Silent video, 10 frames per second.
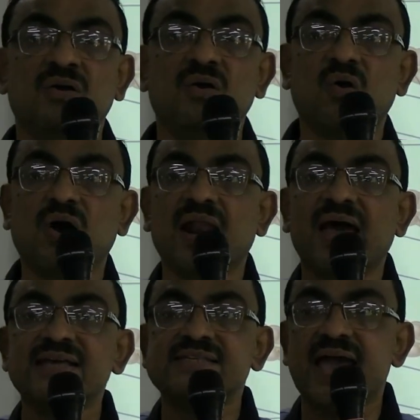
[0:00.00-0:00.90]

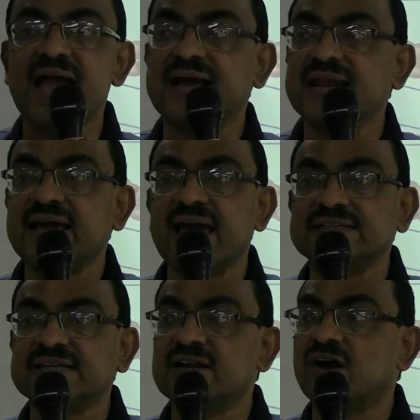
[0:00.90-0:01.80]
localized
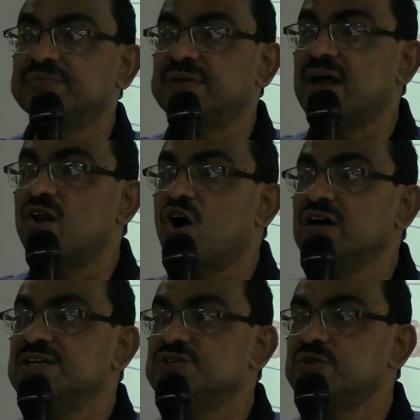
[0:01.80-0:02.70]
aggregation of the
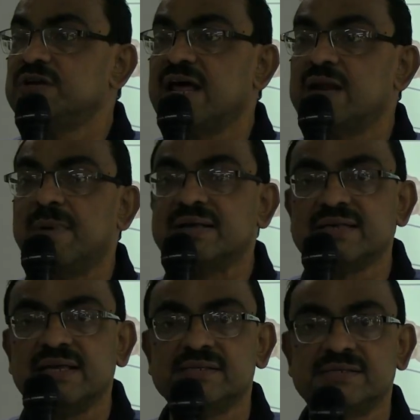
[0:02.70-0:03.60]
longitudinal
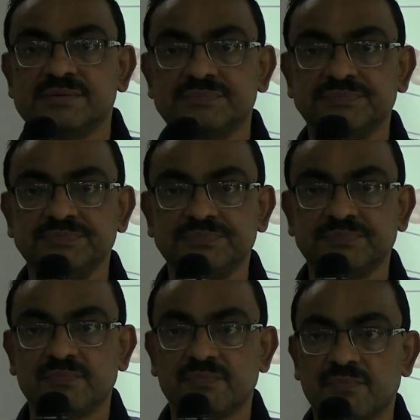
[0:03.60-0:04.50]
muscles.
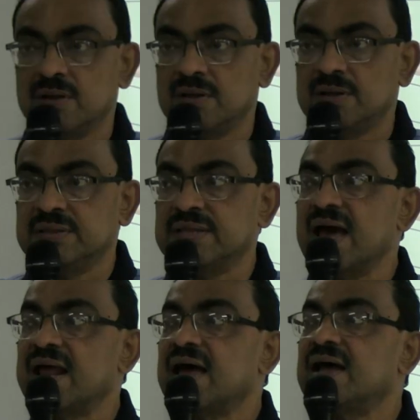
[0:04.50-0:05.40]

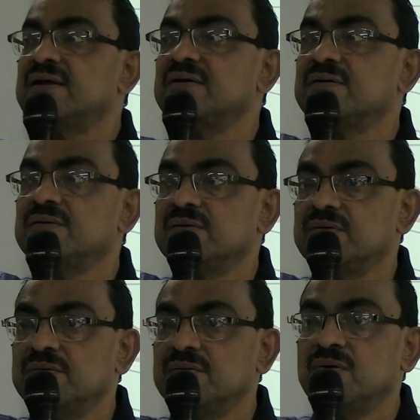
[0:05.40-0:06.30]
There are
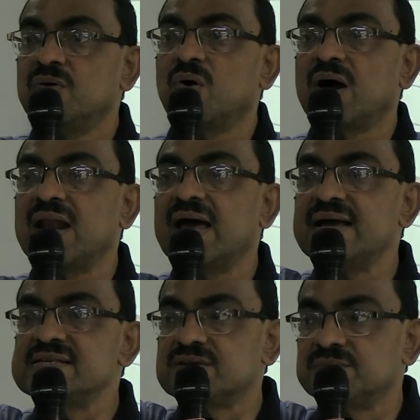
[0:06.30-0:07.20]

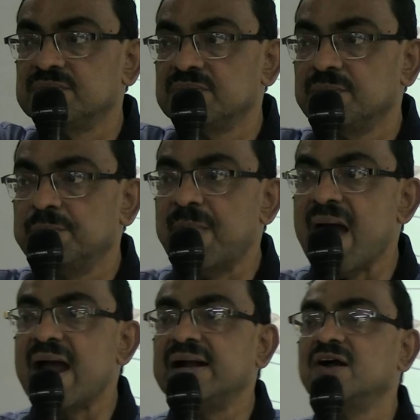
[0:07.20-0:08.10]
localized
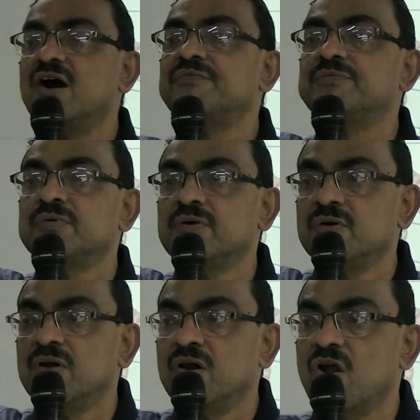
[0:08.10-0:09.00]
band of
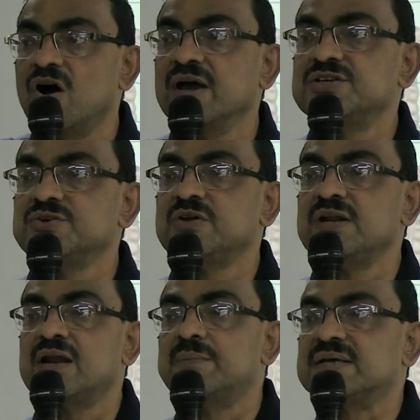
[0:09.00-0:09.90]

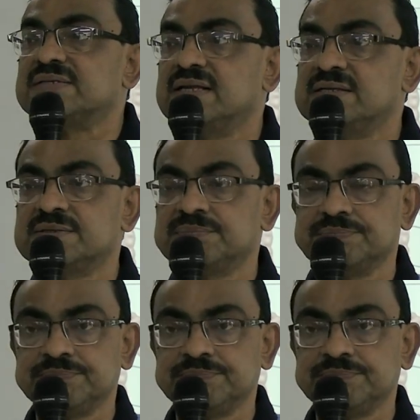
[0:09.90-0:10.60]
longitudinal muscles.